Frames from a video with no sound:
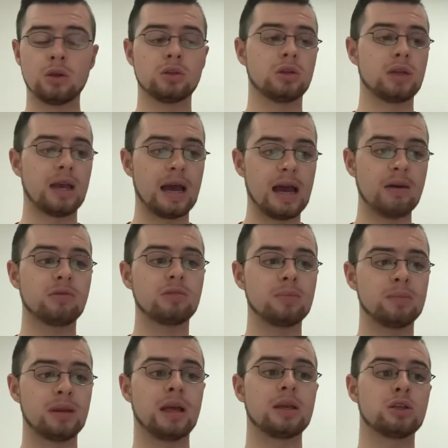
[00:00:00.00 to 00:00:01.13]
So you have to
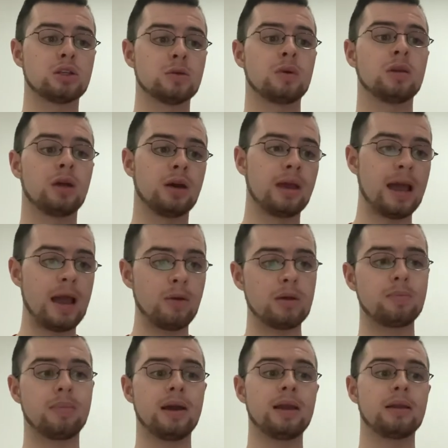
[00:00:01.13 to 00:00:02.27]
play someone like
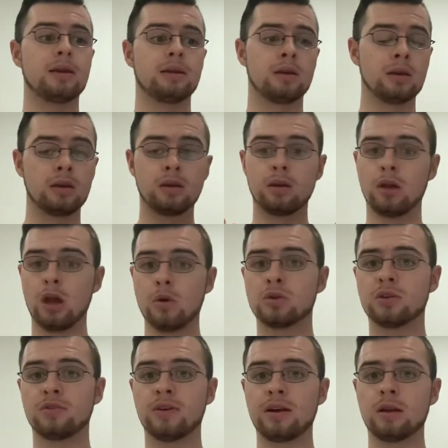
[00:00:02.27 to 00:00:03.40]
Eric Bailly, who was
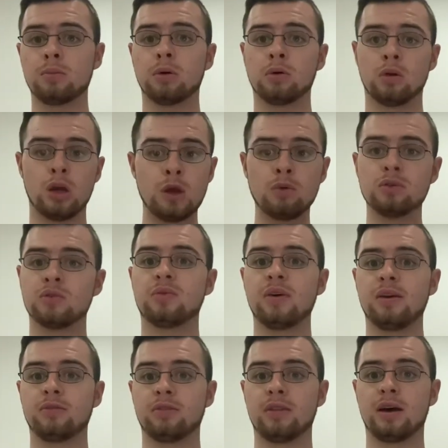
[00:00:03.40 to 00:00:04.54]
available, who was
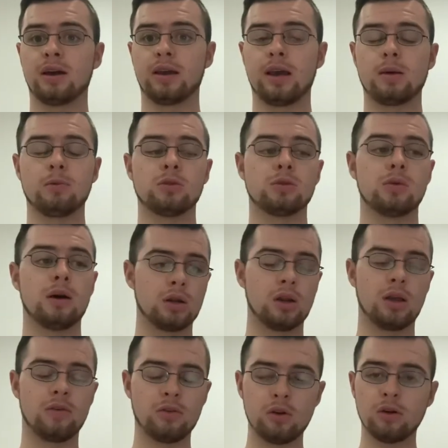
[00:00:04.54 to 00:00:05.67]
fit for that game as well.
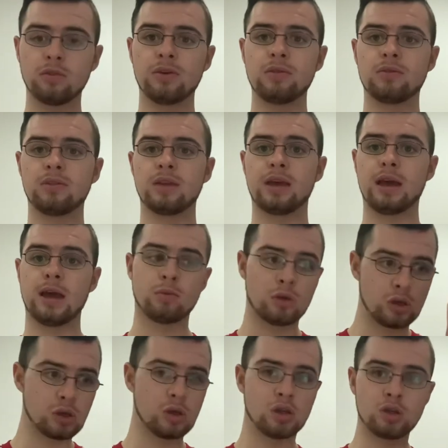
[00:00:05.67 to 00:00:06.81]
If you're fit for the game,
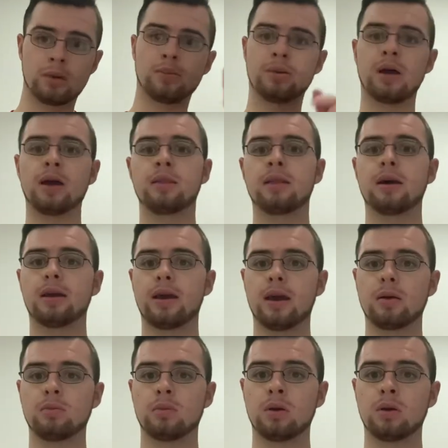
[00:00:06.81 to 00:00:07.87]
you should be playing that game.